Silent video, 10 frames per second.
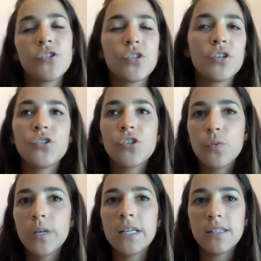So there's so
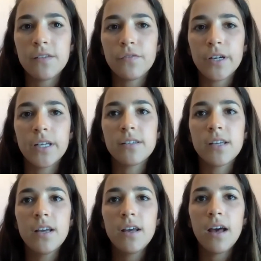many different
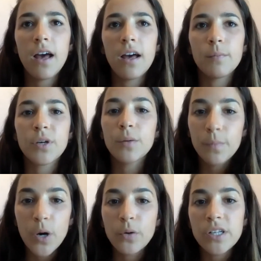
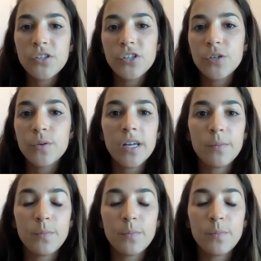components to it,